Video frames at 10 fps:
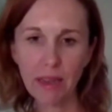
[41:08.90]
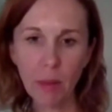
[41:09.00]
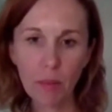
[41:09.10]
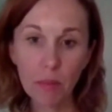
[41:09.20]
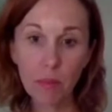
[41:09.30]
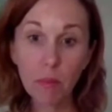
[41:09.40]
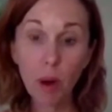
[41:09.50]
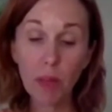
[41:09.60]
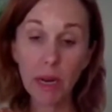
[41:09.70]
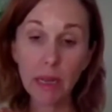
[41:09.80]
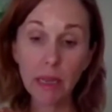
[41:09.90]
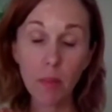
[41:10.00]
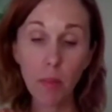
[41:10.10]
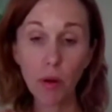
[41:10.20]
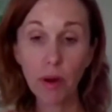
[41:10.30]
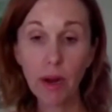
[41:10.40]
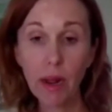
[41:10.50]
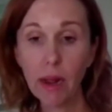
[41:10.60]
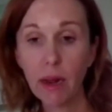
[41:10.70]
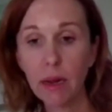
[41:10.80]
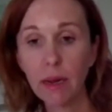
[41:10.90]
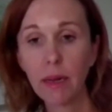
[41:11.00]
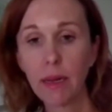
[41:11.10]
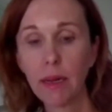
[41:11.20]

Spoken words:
Pop the links up on